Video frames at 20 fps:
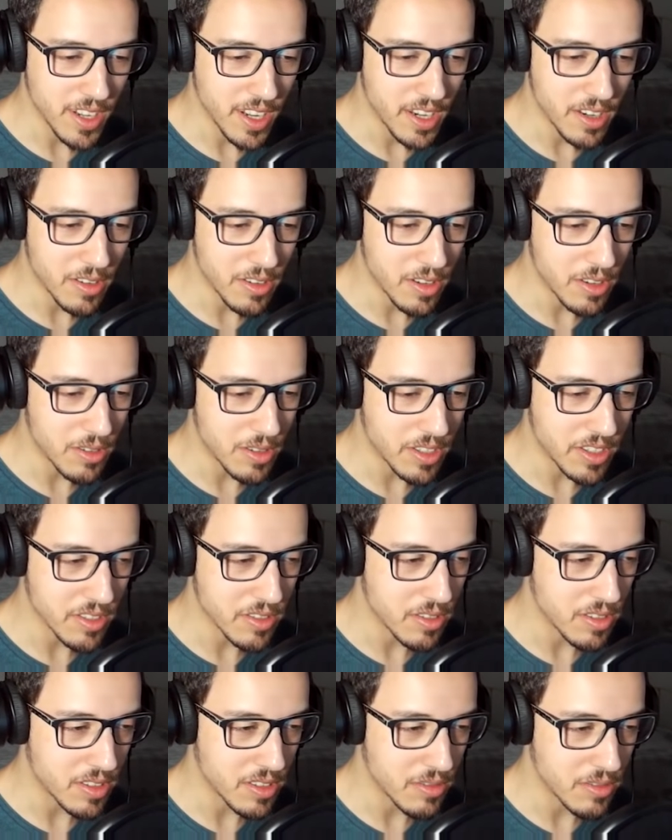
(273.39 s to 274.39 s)
I don't know what's
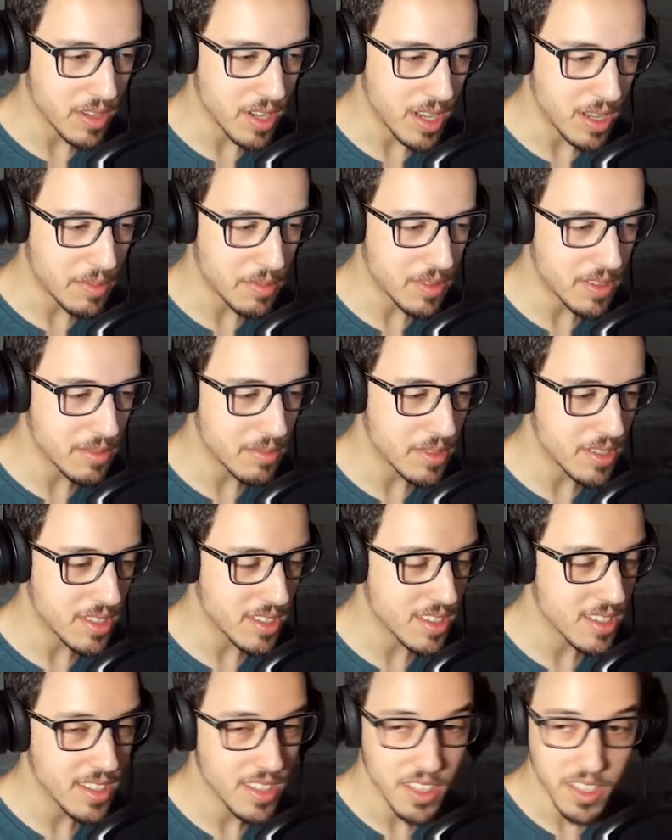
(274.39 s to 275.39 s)
going to happen, but
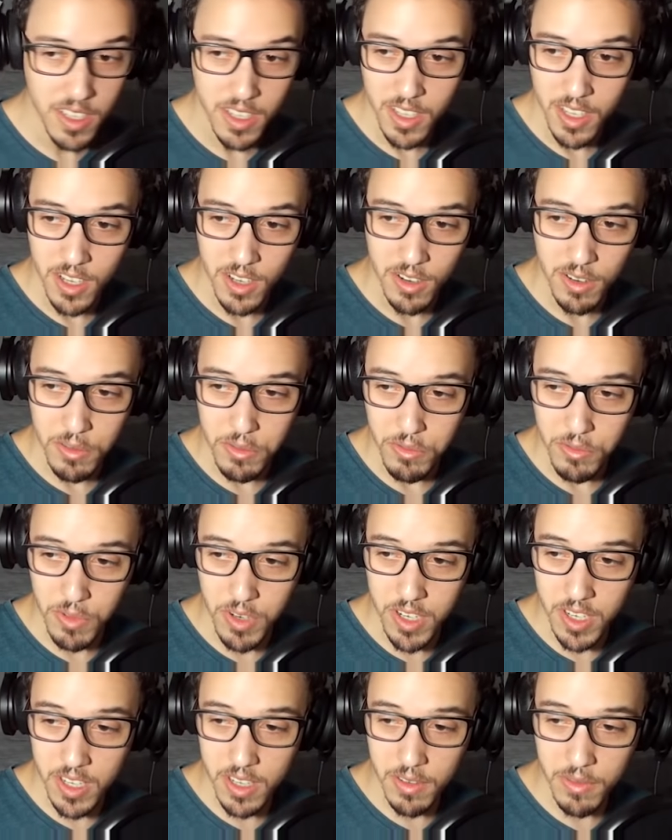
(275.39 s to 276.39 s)

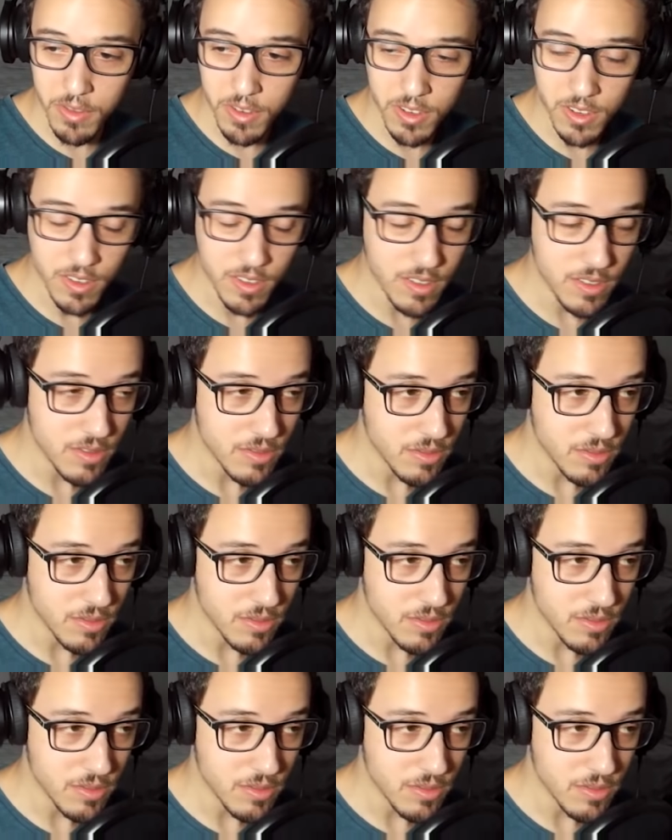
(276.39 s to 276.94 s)
whatever.